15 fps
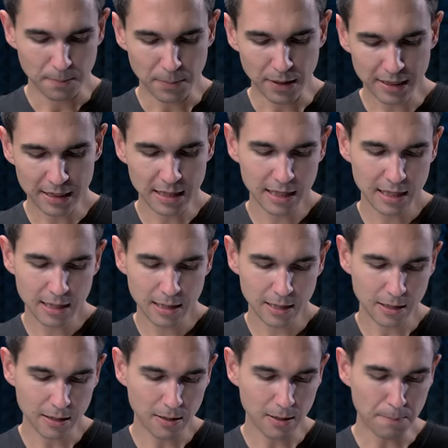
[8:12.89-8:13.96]
But
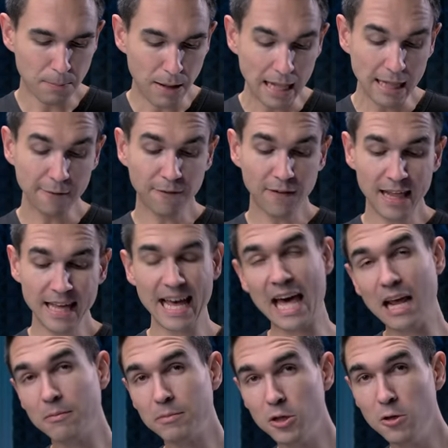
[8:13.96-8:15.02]
the Pilotfly
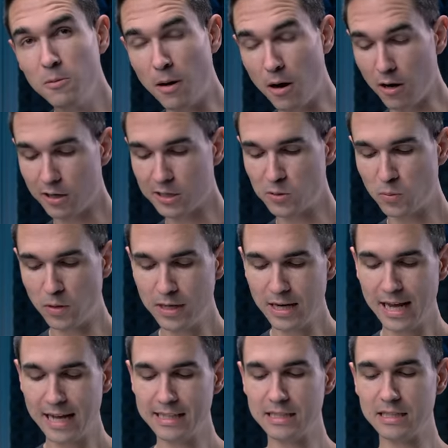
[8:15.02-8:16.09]
Atomcube RX1
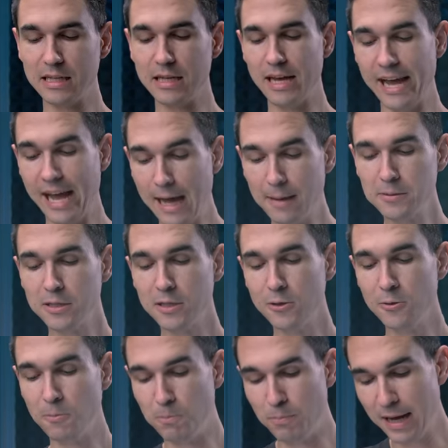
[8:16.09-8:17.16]
has the
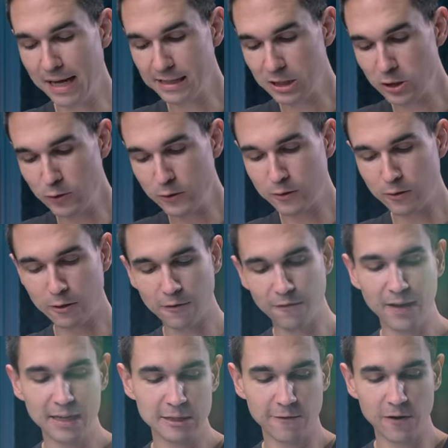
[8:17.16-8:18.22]
absolute best user
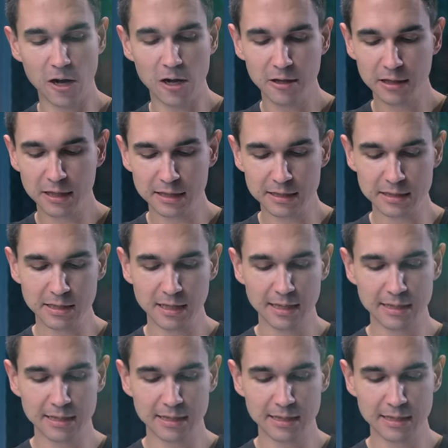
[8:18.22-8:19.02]
interface of all these.